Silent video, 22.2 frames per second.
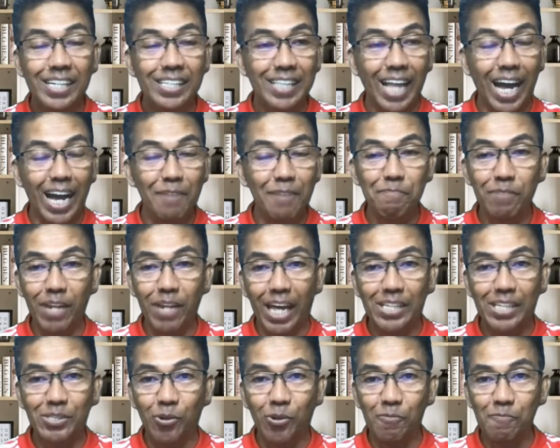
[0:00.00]
Time
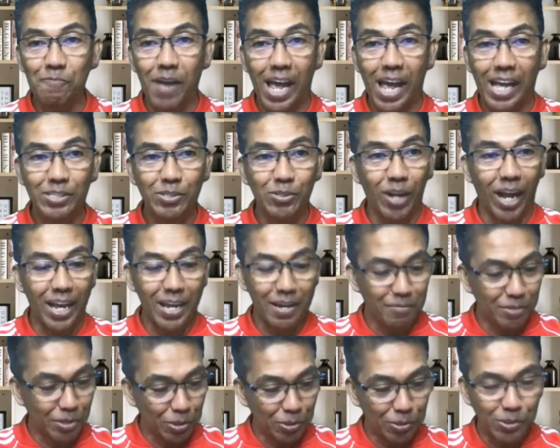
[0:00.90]
flies so fast. So I
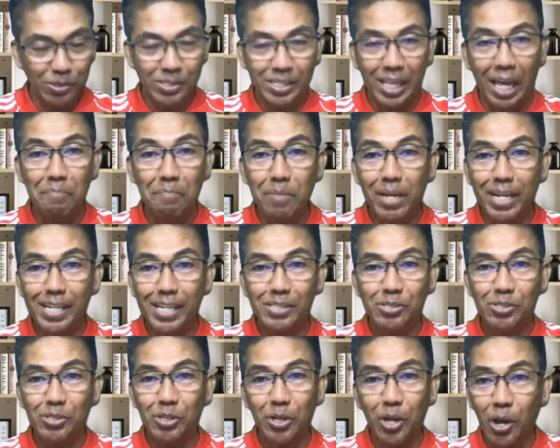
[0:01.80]
have another 10
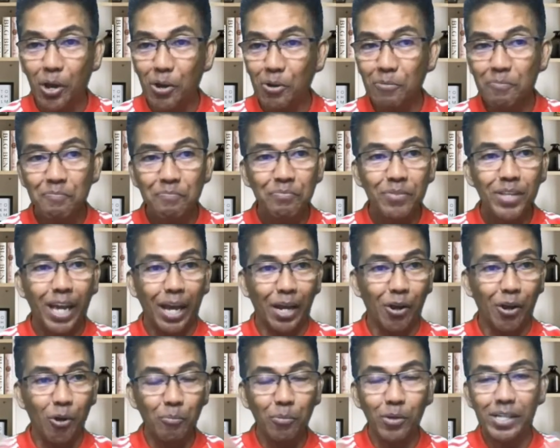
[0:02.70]
minutes to go, and
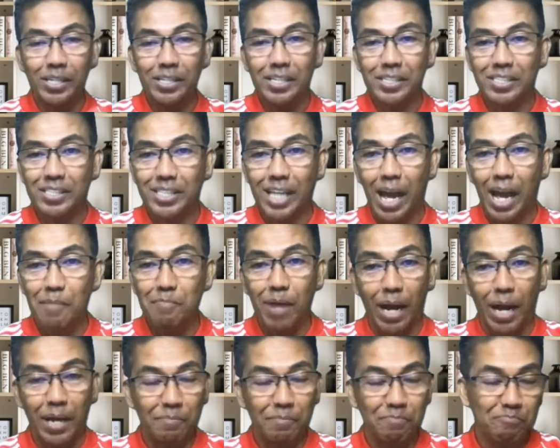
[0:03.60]
hopefully this time
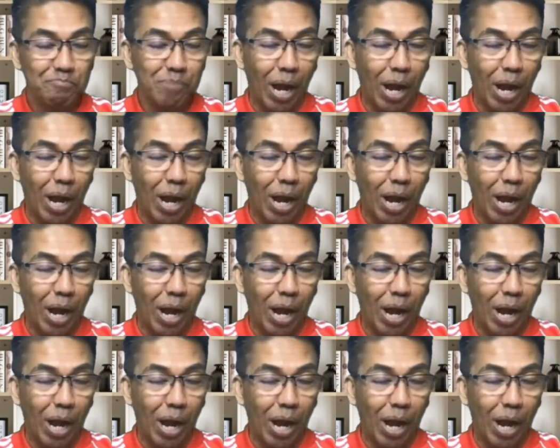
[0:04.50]
I